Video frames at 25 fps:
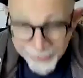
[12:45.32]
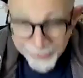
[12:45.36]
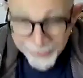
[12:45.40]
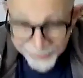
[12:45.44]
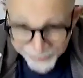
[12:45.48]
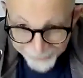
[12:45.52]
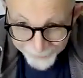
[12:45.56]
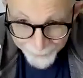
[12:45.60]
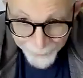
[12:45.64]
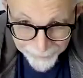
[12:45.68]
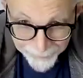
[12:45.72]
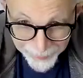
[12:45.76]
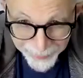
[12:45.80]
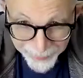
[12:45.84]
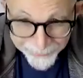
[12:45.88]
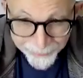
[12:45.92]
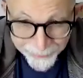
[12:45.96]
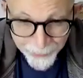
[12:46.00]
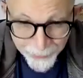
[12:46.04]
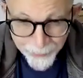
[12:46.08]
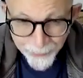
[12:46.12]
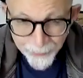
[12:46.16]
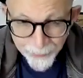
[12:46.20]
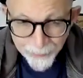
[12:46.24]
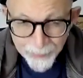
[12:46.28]
in getting back
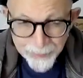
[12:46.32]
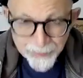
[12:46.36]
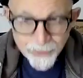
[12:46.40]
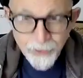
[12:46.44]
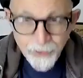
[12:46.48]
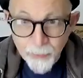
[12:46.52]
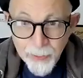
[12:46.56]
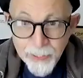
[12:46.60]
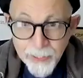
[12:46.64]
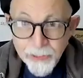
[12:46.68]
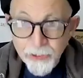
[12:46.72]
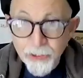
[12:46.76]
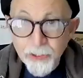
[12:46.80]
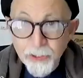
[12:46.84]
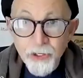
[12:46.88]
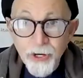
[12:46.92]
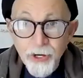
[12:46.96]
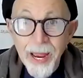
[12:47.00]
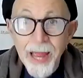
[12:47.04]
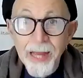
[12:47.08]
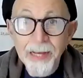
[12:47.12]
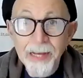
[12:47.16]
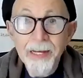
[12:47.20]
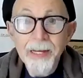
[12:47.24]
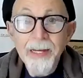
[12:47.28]
to your original question,
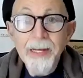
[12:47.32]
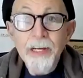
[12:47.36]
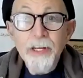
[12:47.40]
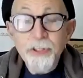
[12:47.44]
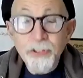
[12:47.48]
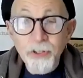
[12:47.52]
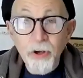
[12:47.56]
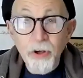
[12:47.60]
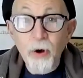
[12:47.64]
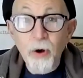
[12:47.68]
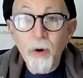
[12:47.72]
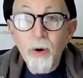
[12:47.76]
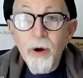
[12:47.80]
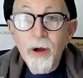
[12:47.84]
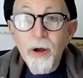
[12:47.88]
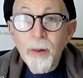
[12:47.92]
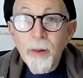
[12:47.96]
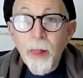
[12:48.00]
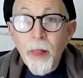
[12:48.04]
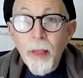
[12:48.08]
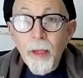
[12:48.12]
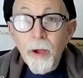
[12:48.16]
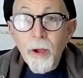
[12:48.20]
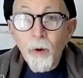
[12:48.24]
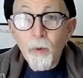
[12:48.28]
Jack, so
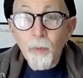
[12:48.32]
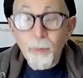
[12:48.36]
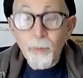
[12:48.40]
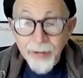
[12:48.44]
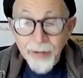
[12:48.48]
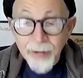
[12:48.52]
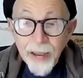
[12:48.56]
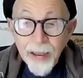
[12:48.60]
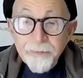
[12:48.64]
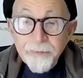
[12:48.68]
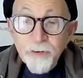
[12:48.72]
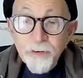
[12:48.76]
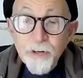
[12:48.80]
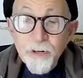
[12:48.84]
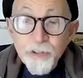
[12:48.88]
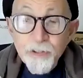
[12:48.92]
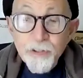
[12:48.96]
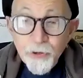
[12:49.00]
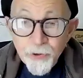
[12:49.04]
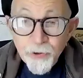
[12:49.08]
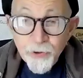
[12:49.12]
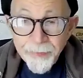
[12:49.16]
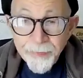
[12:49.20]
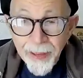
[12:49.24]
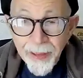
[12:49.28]
when I first
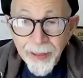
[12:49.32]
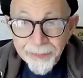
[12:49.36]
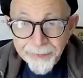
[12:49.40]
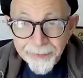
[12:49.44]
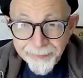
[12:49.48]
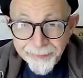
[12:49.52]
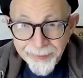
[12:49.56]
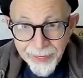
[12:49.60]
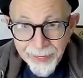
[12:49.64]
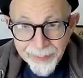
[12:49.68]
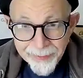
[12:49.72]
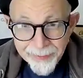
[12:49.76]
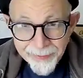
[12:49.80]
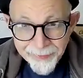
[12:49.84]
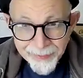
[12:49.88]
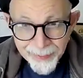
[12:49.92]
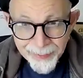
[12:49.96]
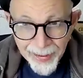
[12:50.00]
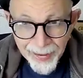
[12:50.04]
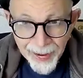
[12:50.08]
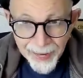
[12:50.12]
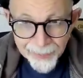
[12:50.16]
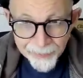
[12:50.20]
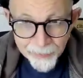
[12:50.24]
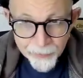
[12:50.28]
heard that
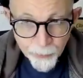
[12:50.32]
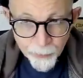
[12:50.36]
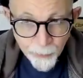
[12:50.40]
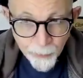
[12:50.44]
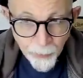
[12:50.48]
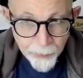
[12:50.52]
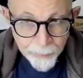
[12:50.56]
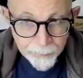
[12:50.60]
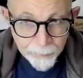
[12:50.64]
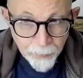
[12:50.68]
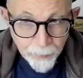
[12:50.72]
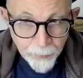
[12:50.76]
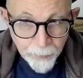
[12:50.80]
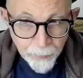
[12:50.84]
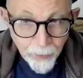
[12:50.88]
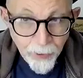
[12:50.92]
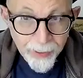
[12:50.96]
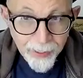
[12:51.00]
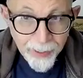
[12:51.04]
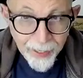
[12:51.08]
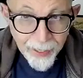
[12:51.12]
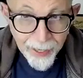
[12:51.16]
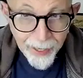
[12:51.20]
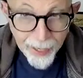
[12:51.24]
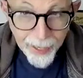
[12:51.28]
Alex had wrote a book,
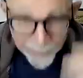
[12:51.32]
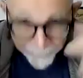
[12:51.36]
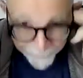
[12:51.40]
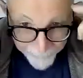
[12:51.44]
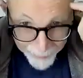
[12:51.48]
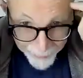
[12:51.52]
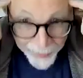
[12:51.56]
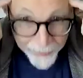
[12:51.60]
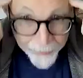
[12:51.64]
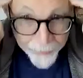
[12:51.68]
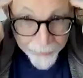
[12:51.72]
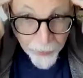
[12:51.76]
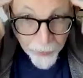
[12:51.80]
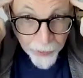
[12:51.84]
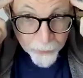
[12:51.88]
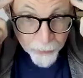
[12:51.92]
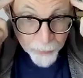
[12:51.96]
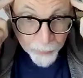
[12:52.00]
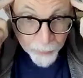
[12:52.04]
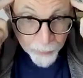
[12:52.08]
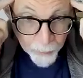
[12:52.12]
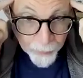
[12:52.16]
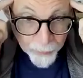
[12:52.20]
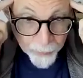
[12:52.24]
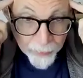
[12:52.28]
my thoughts
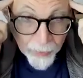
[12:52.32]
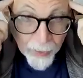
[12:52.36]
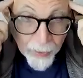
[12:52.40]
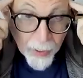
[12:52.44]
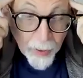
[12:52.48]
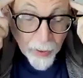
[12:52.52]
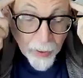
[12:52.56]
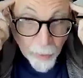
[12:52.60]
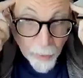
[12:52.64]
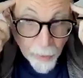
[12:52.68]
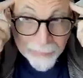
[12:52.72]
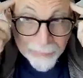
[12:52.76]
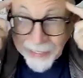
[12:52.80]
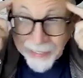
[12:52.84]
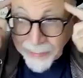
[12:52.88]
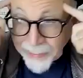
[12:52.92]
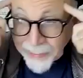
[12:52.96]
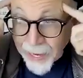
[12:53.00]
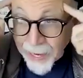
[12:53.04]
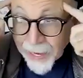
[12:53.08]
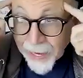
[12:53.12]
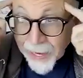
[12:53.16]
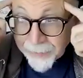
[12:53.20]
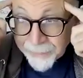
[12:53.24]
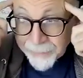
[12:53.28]
were, oh my
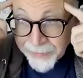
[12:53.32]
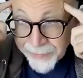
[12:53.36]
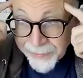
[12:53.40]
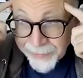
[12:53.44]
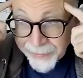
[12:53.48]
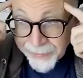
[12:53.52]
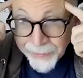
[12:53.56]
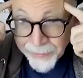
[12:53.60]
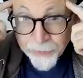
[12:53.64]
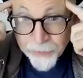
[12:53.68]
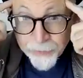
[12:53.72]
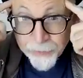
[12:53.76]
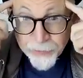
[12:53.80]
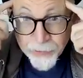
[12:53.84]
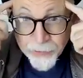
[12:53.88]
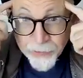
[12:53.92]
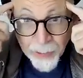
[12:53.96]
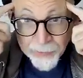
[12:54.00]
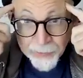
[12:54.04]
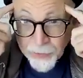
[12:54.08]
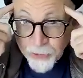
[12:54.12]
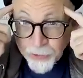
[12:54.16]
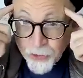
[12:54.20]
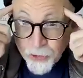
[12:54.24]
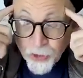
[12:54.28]
God, he is
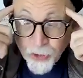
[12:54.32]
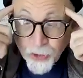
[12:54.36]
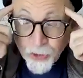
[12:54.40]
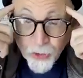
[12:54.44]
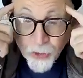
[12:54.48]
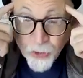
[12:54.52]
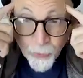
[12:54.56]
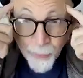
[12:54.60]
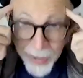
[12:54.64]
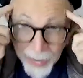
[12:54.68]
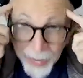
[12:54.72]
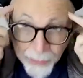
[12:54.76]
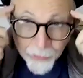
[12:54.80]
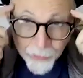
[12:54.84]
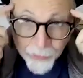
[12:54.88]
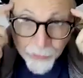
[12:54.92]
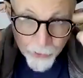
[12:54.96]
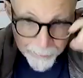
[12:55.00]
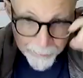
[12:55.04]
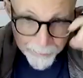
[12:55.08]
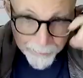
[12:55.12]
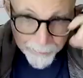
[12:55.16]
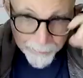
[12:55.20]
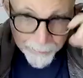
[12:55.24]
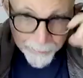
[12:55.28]
going to trash
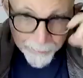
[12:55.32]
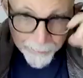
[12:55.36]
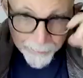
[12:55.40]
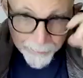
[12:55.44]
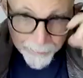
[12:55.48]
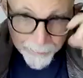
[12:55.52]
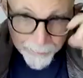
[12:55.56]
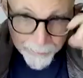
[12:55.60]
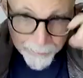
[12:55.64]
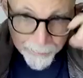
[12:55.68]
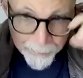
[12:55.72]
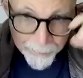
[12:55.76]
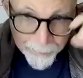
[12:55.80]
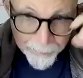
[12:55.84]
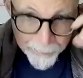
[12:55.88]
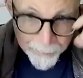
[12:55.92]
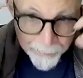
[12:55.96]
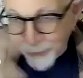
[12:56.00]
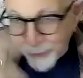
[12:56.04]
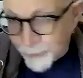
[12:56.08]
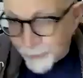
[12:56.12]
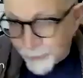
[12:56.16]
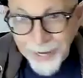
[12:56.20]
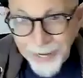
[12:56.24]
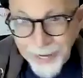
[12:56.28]
me and
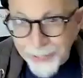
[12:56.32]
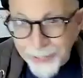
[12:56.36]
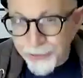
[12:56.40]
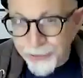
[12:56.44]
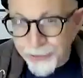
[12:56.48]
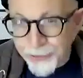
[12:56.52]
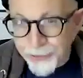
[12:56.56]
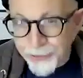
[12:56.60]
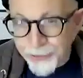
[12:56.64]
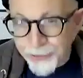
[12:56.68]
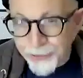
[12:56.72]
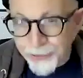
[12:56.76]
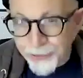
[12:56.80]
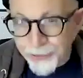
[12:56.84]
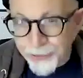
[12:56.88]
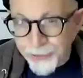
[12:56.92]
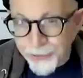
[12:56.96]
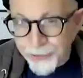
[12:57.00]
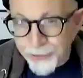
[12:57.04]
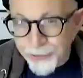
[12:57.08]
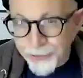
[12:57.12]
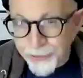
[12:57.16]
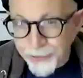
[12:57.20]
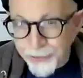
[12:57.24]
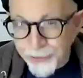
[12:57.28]
trash
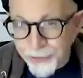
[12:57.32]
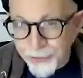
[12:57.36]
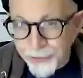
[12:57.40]
Tonechaser.